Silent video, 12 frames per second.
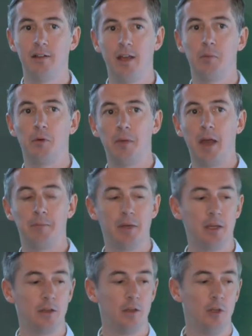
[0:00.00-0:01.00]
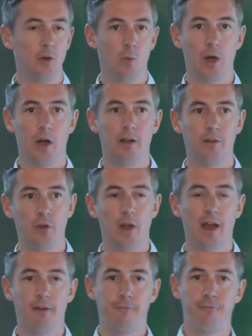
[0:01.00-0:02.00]
-end table mapping where if you
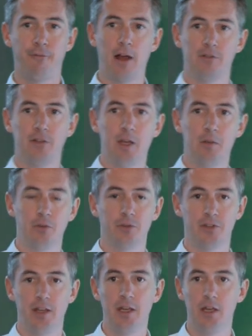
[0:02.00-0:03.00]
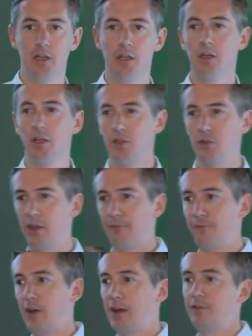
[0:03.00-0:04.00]
have five tables in, you'll get
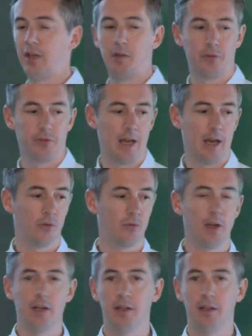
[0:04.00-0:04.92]
five tables out, right?